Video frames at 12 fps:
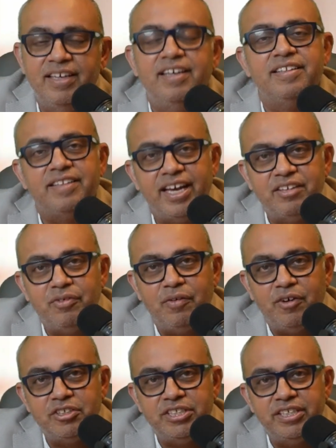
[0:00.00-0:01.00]
Thanks for
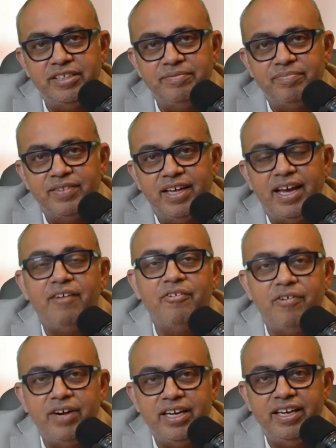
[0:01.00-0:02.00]
watching. Have a
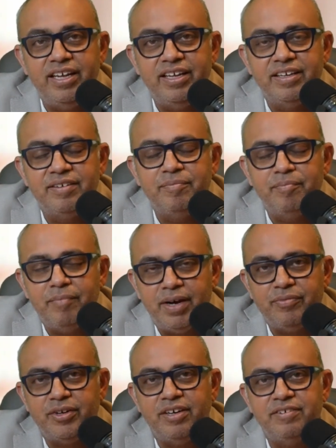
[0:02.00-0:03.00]
great day. Bye
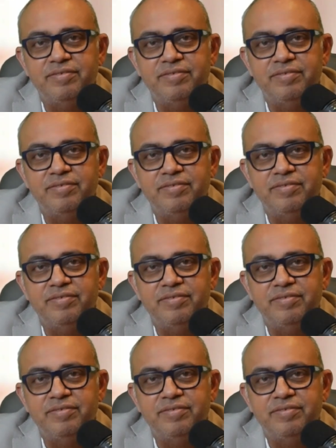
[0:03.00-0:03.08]
for now.